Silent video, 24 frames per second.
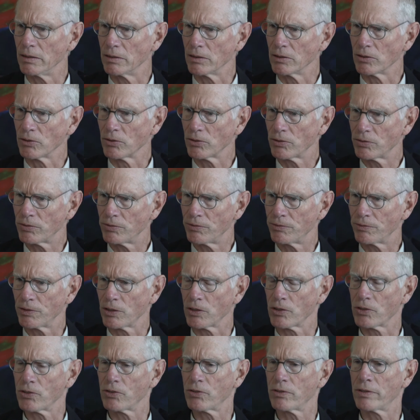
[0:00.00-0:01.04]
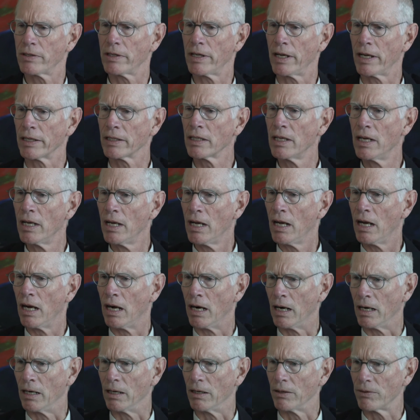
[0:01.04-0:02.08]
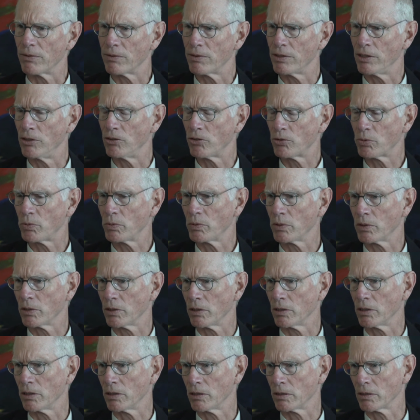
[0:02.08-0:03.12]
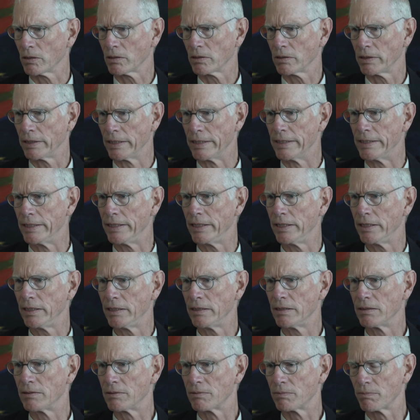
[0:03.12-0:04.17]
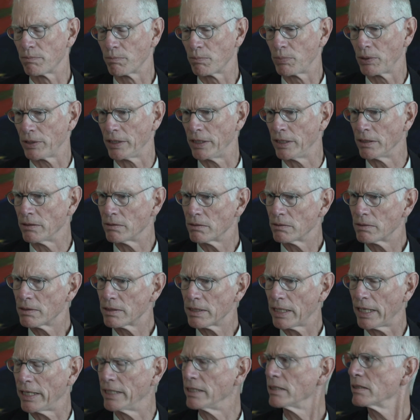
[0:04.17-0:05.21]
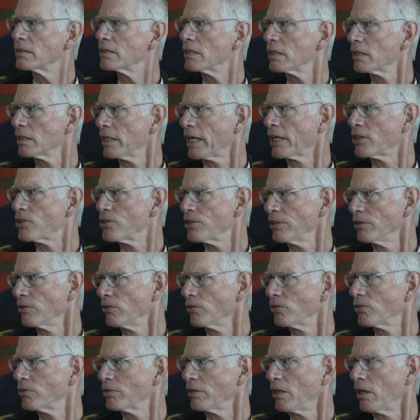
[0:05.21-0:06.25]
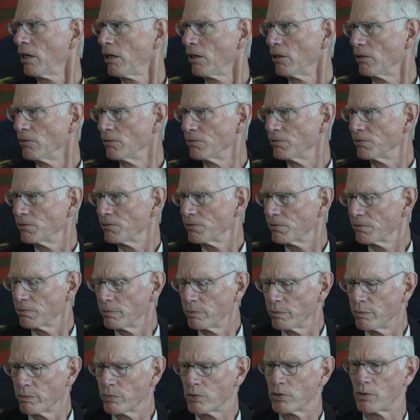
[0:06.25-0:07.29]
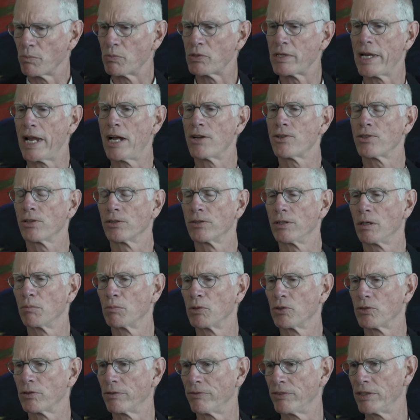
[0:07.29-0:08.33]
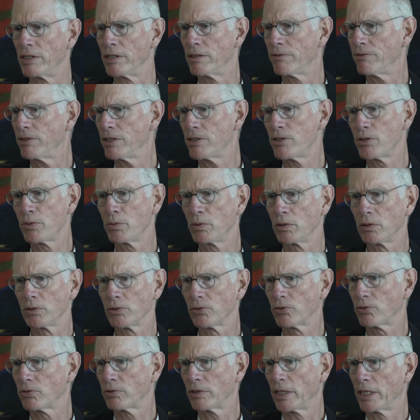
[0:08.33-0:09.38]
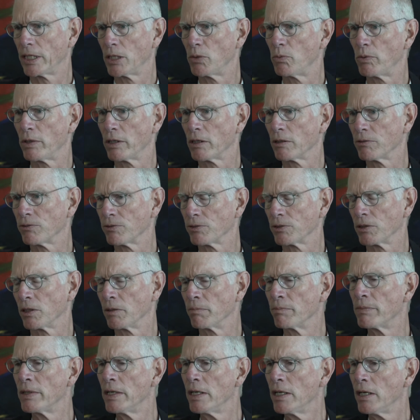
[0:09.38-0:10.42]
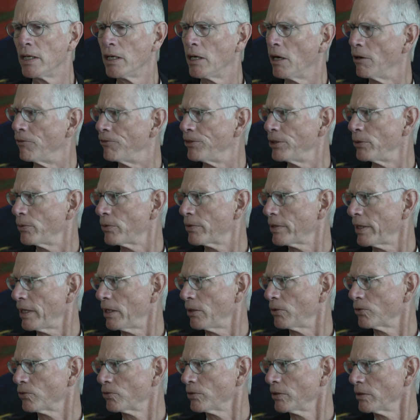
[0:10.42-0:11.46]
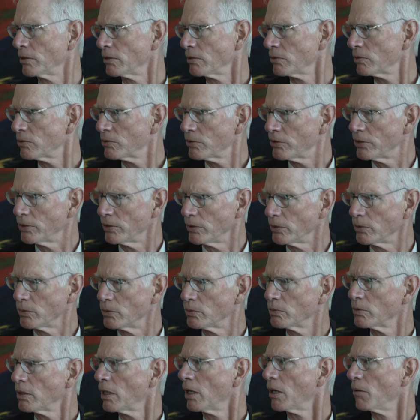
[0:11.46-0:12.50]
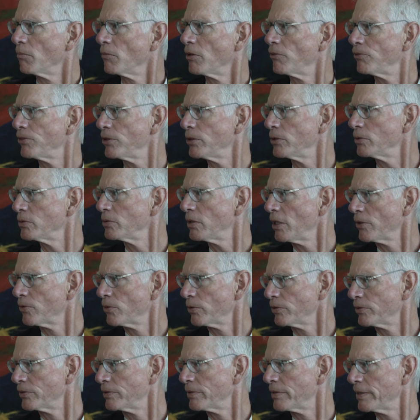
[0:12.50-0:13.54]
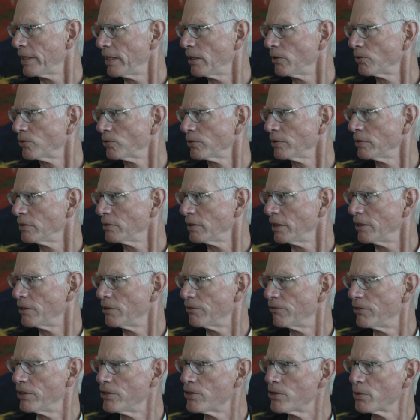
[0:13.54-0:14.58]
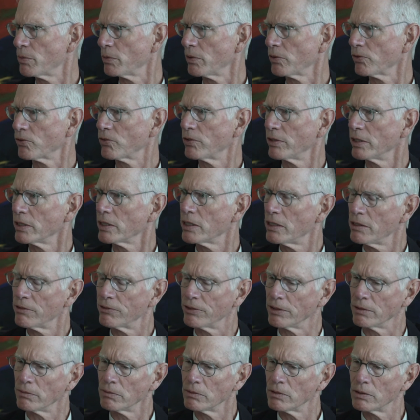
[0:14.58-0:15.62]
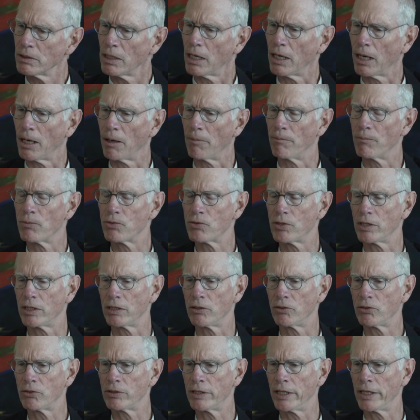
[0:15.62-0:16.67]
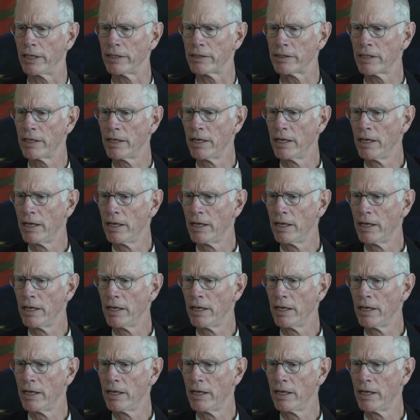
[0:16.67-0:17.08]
is first that uh, these were indeed pretty tight collections of substantial numbers of individuals, anywhere from a few thousand to um, a few hundred thousand individuals in a given um, city-state